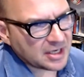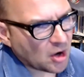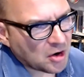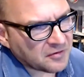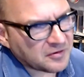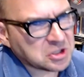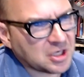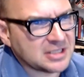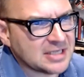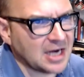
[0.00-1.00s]
artificial
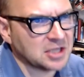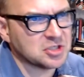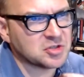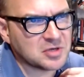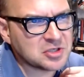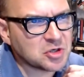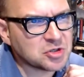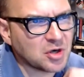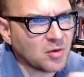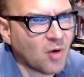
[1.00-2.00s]
intelligence
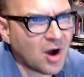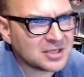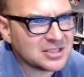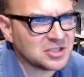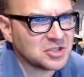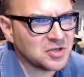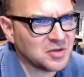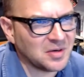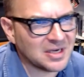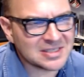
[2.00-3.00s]
researcher, walked
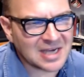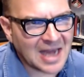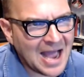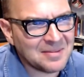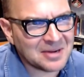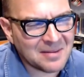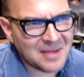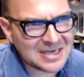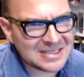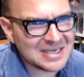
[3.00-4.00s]
into his lab at
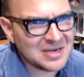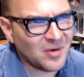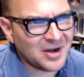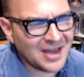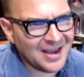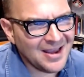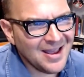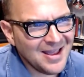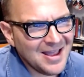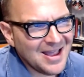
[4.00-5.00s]
MIT one day,
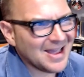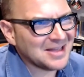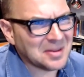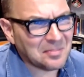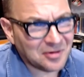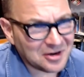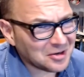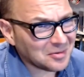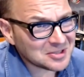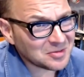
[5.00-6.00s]
and the
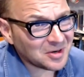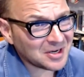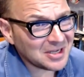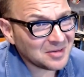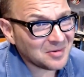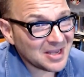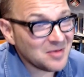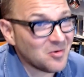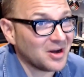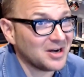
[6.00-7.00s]
printer wasn't working the way he
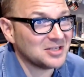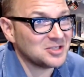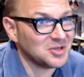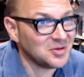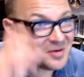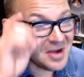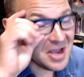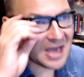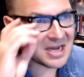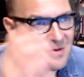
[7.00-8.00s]
wanted it to,
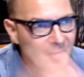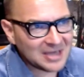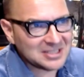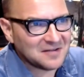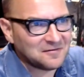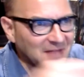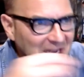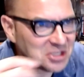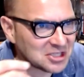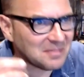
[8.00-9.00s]
and he went to
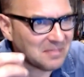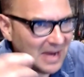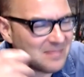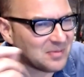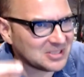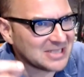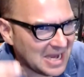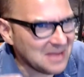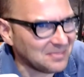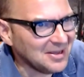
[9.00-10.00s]
fetch the paper
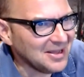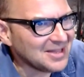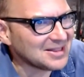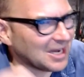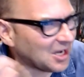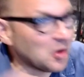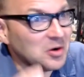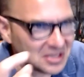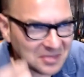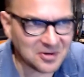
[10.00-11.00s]
tape that
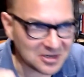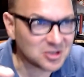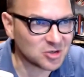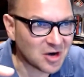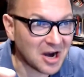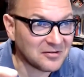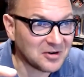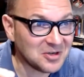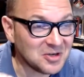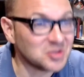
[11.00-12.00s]
loaded the printer
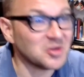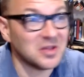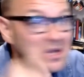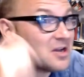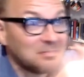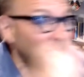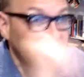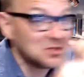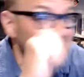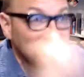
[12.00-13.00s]
driver so that he could
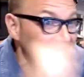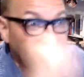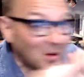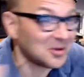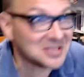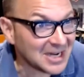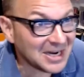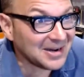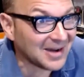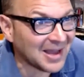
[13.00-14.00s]
punch some new holes in
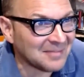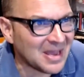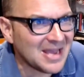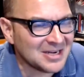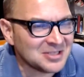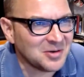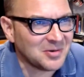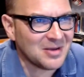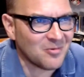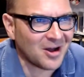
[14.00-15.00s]
it and do
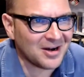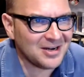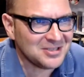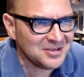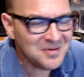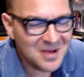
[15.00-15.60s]
what he wanted to,